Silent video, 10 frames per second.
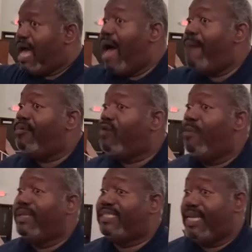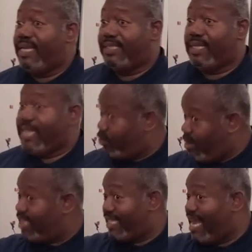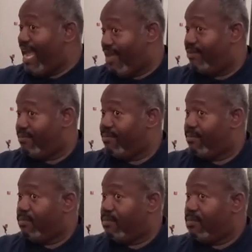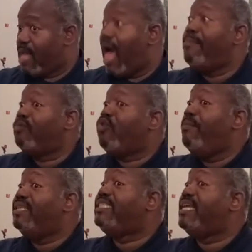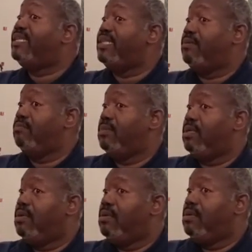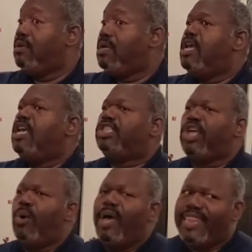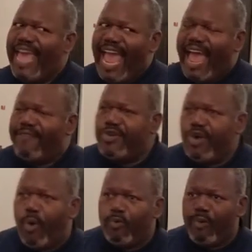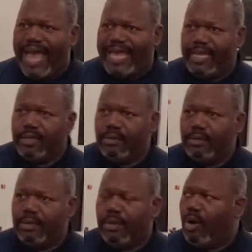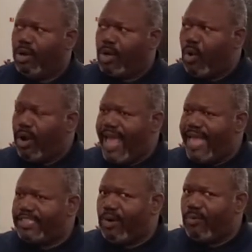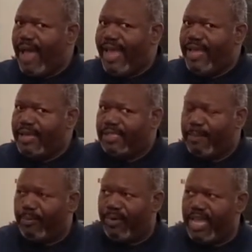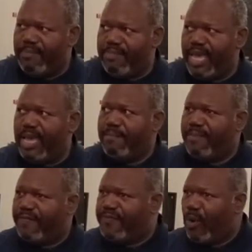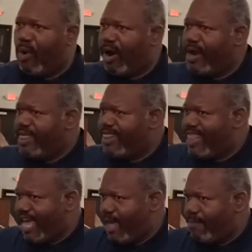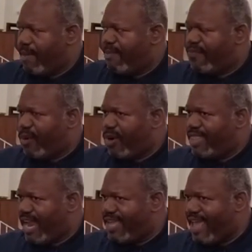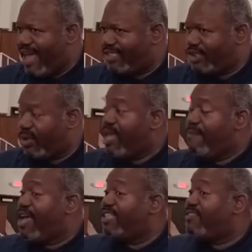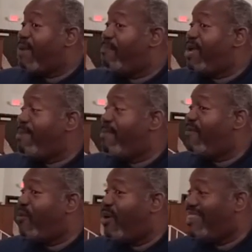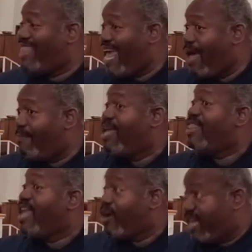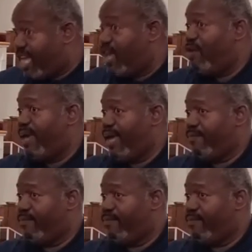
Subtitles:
I'm a Roman citizen. That's what he's saying. I'm a Roman citizen. So they have no right, or the court has no right, to bring me before them, before their council. Because if they bring me before them, they're going to kill me.